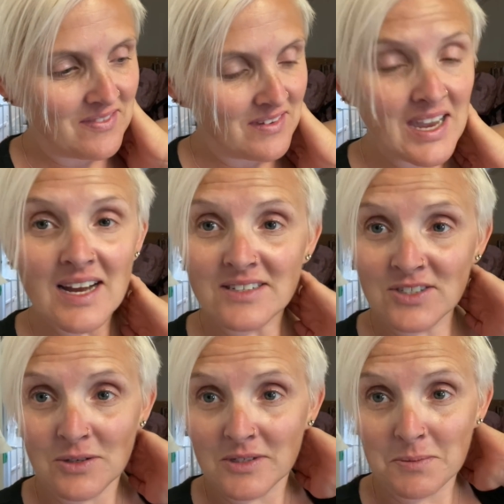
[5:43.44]
Cat
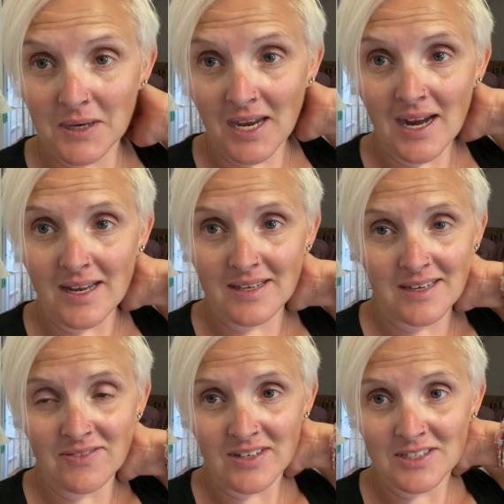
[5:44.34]
doesn't know how to be a cat in the
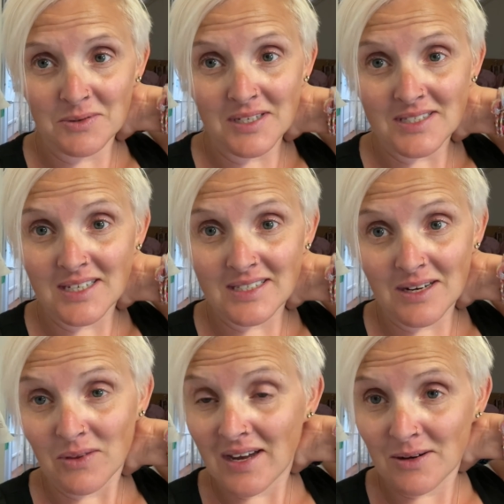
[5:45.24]
evening, so he gets kicked
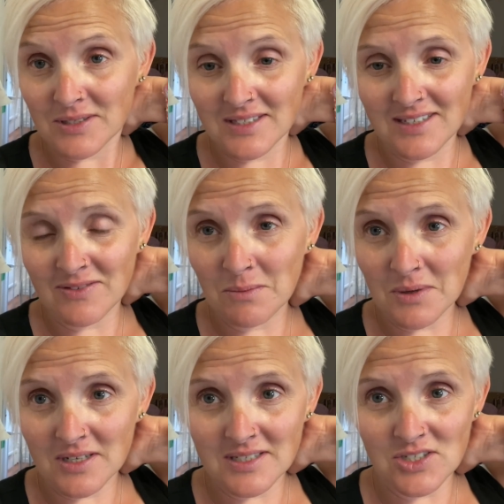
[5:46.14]
out of the house in the evening
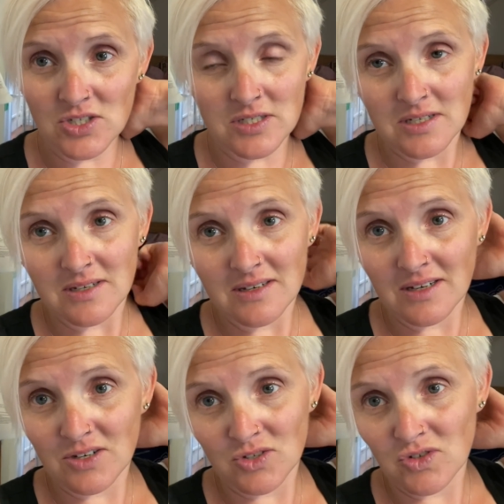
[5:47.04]
because he just
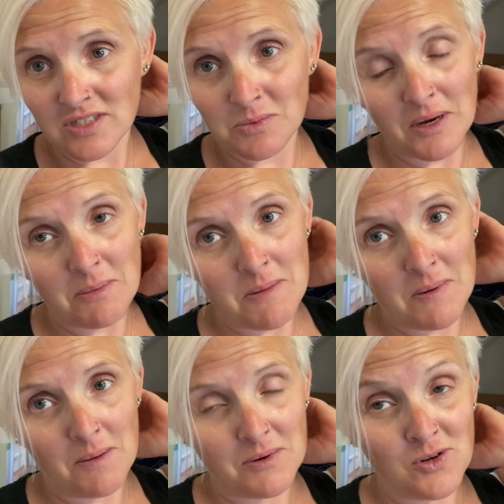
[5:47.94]
tries to wake
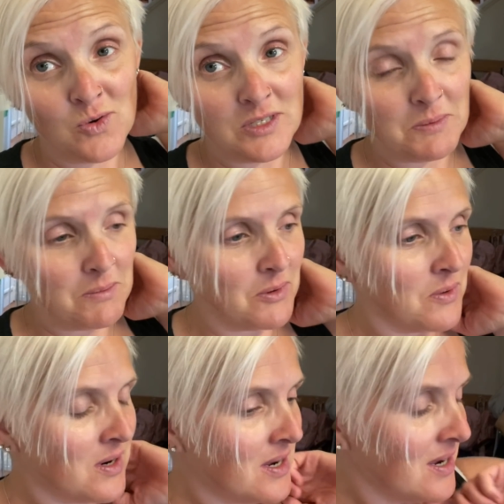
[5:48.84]
people up and annoys
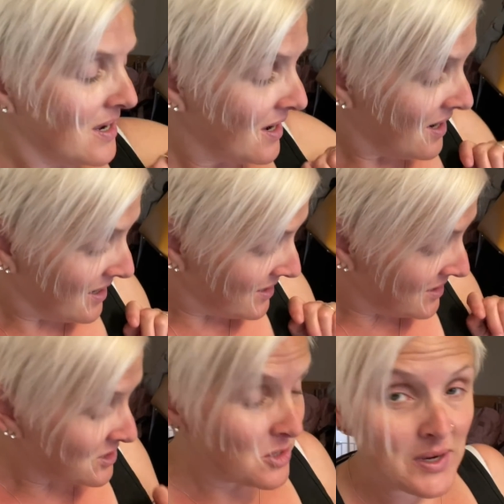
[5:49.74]
people.
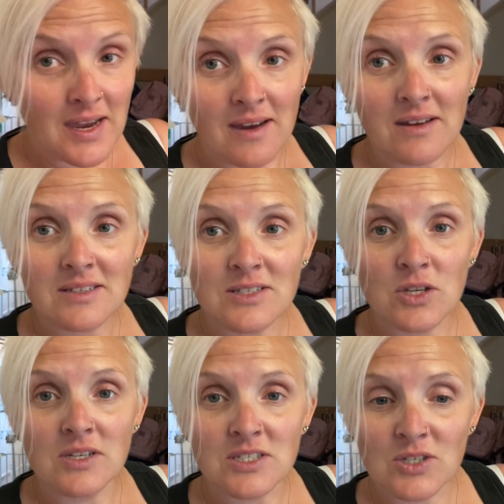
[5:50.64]
So yeah,
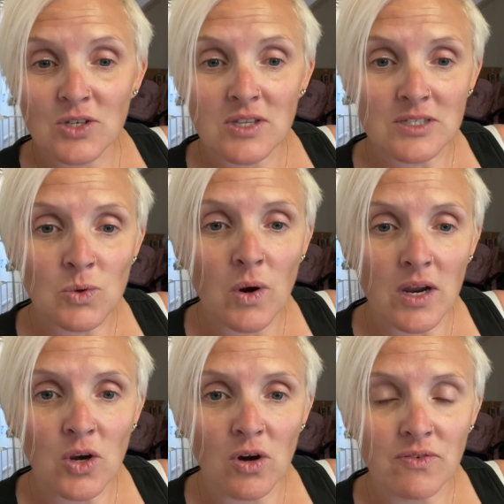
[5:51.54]
so there's quite
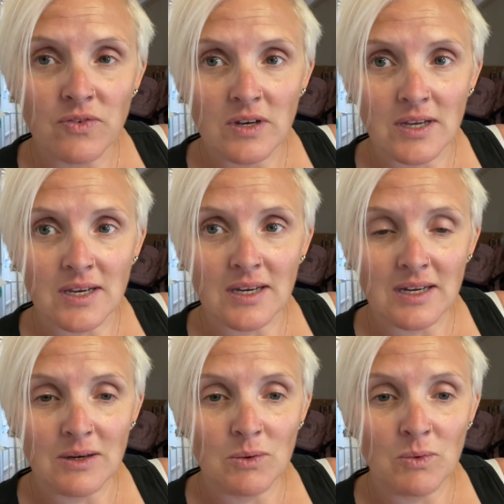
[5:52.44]
a lot of, like,
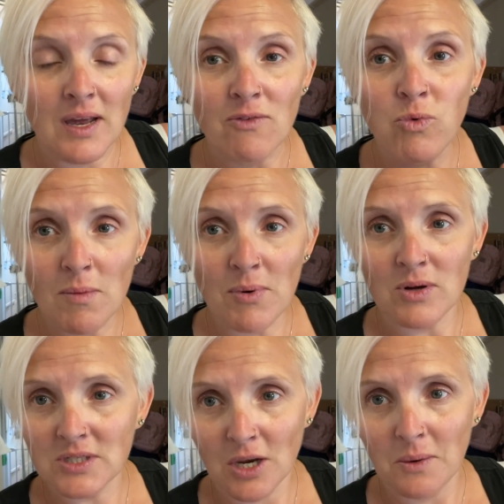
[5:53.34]
we'll have one
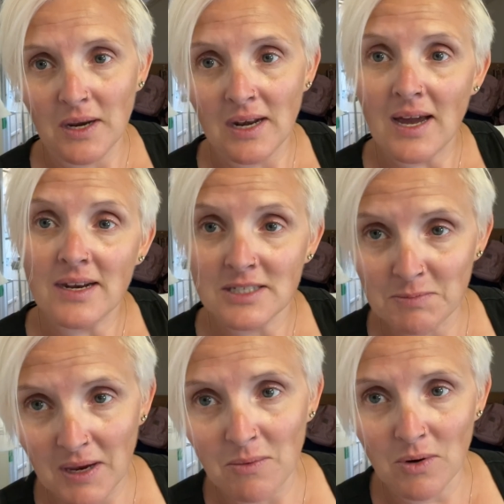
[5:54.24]
box going and a
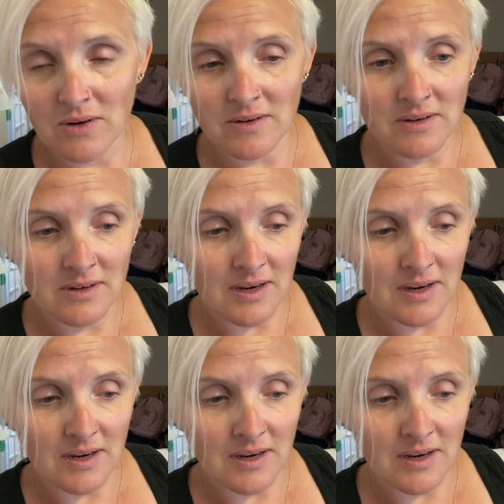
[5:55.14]
spare one,